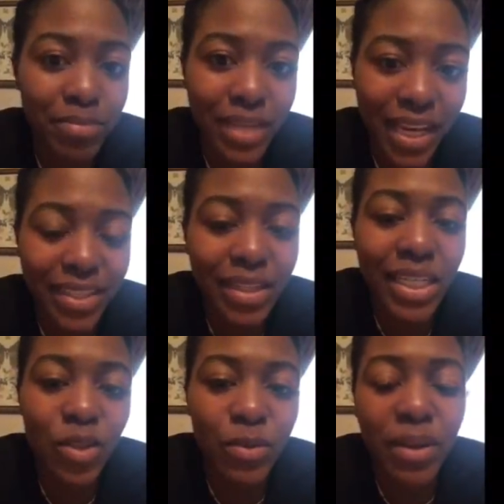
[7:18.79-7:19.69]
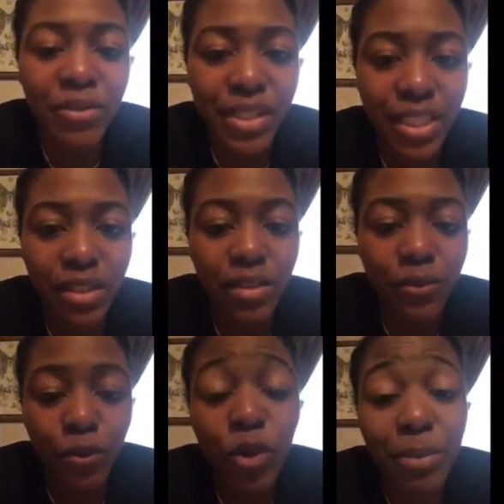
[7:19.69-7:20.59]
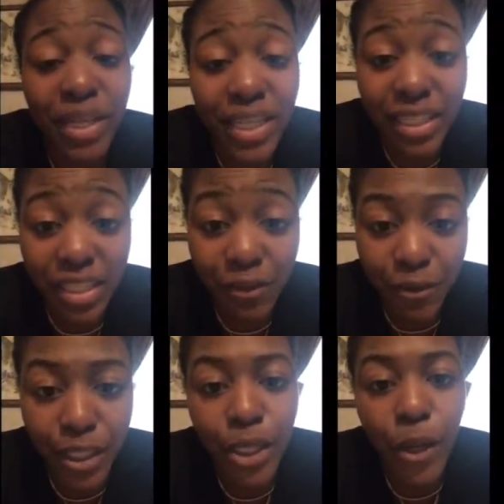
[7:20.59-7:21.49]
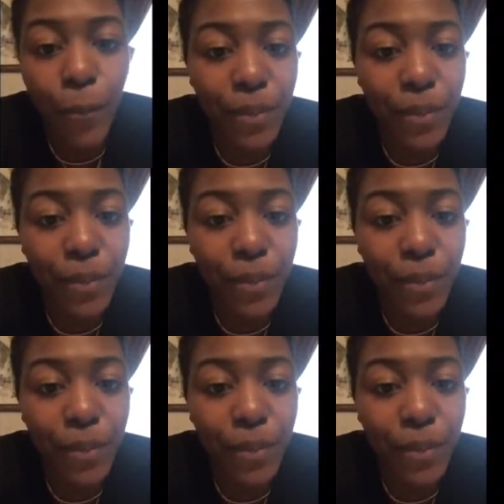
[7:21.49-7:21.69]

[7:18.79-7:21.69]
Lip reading: like I said, this was my reason for making this video,